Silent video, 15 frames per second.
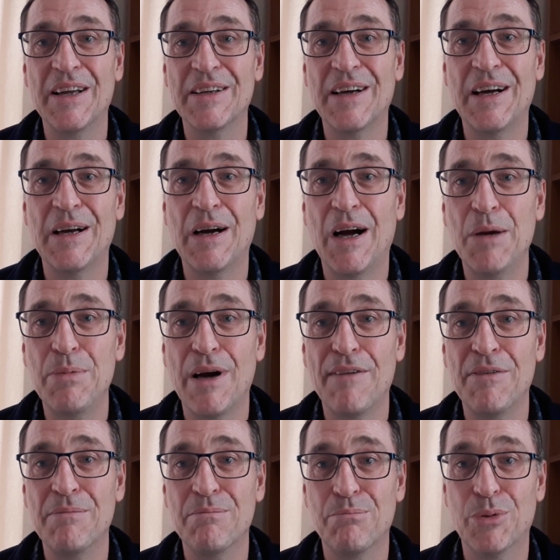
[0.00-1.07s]
I hope I
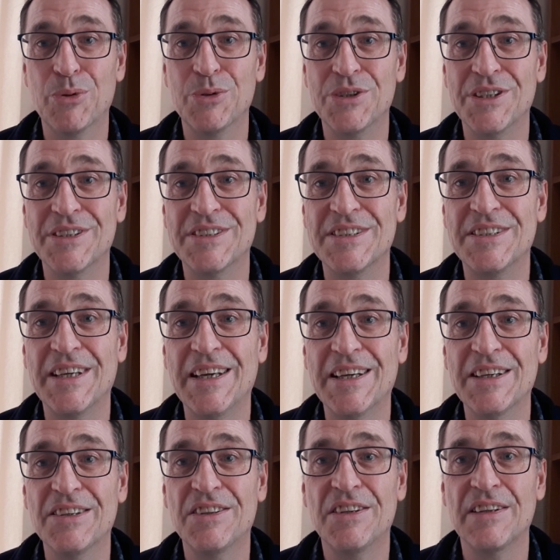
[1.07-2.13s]
haven't bored you to
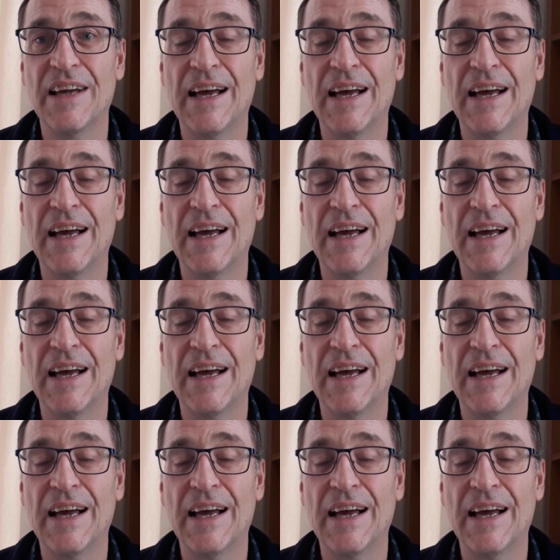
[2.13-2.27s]
tears.